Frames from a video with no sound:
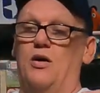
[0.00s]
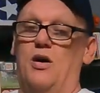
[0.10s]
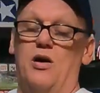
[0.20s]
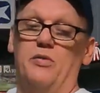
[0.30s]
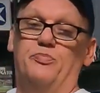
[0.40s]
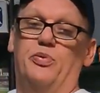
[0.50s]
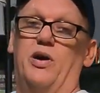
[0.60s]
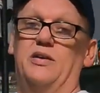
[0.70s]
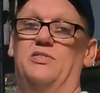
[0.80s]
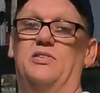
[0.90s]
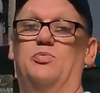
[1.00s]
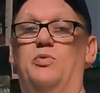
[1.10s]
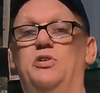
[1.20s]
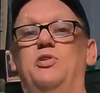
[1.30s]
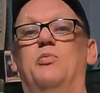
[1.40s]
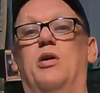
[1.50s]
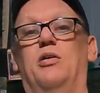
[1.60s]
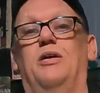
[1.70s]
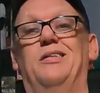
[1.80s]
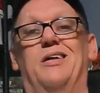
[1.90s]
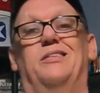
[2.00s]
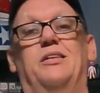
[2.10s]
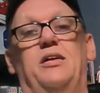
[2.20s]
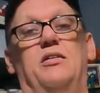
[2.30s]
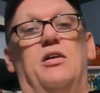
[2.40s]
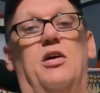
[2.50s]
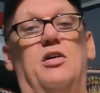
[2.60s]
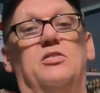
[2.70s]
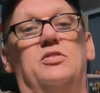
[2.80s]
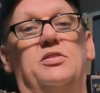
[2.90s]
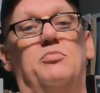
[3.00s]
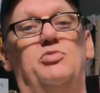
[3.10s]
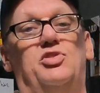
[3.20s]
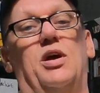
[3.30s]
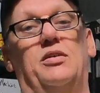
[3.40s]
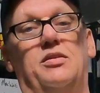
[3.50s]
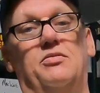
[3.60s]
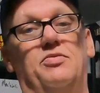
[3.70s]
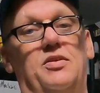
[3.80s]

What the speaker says: All prices when you are collecting are subjective.